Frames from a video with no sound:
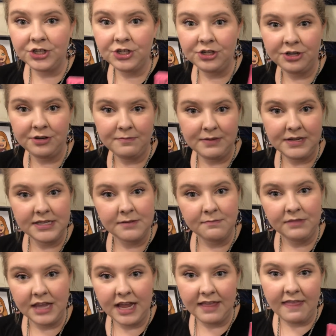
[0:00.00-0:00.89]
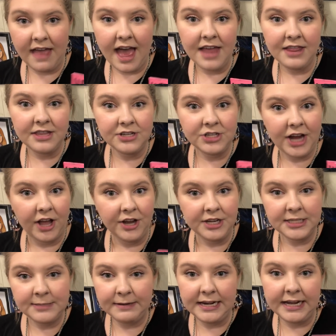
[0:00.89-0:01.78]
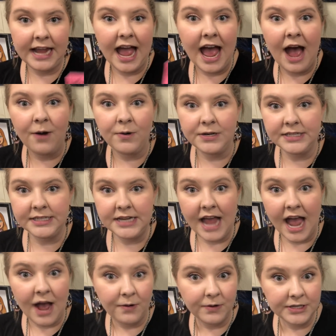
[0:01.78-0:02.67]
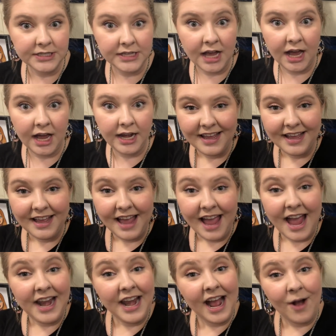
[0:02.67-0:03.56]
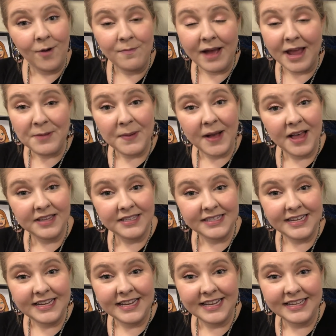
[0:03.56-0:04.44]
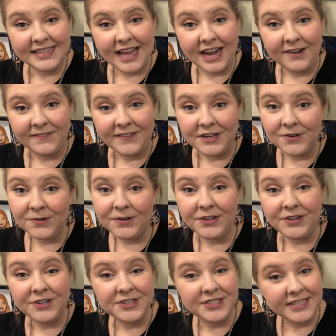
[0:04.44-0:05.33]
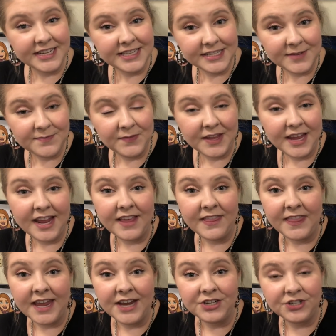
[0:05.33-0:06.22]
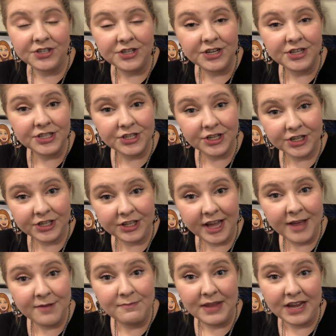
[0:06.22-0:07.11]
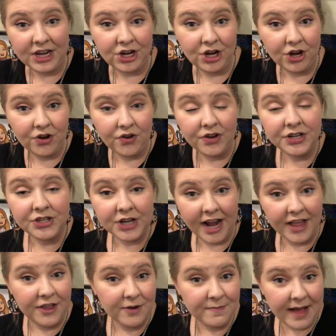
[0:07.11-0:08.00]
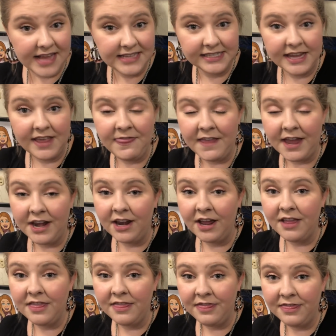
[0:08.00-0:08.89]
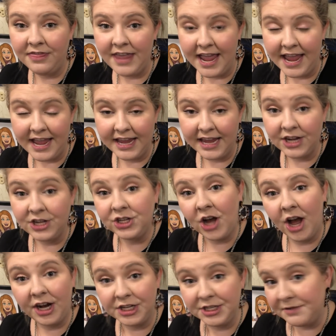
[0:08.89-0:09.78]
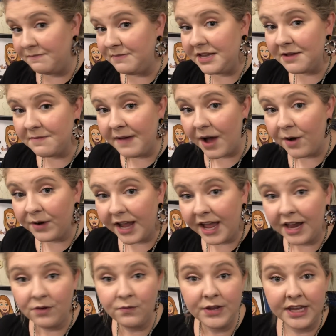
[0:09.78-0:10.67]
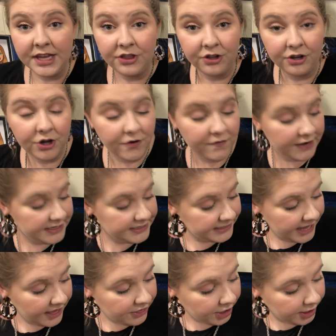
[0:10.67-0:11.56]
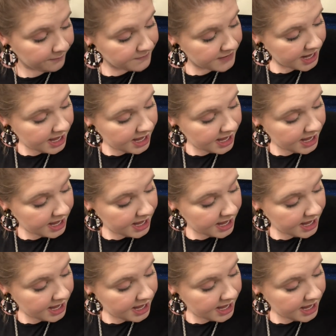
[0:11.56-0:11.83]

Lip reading: shouldn't be something that the child is spending hours and hours on. And how my policy is that if they don't understand something, they should circle it, make a note, try their best, and then they can talk to me about it and we can look over it together.